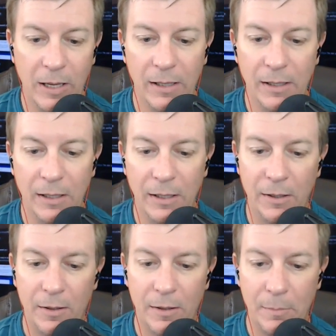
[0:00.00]

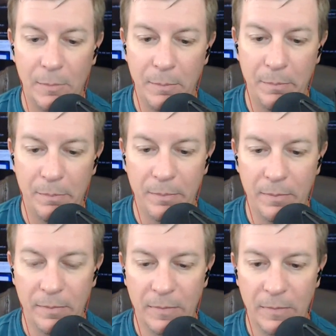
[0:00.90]
Here.
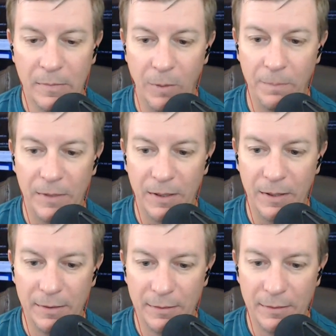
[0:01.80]
Oh, there it
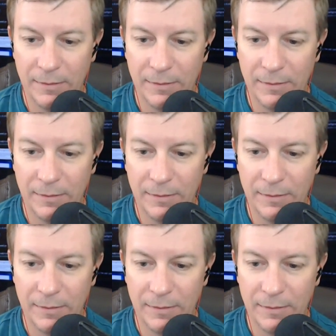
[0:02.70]
is.